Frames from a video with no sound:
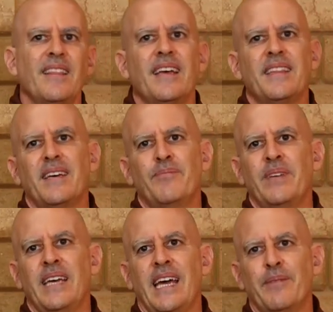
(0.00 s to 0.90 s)
Let them
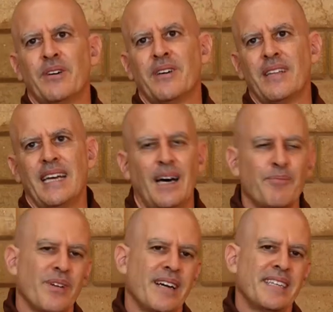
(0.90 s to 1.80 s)
be able and
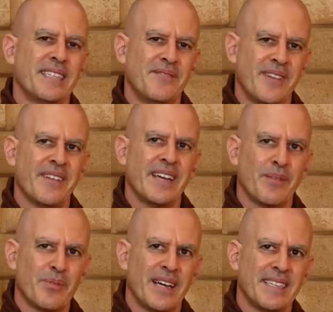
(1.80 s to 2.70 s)
upright and very
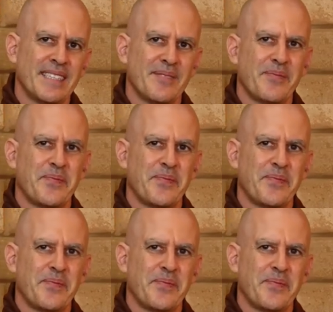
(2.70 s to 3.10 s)
upright.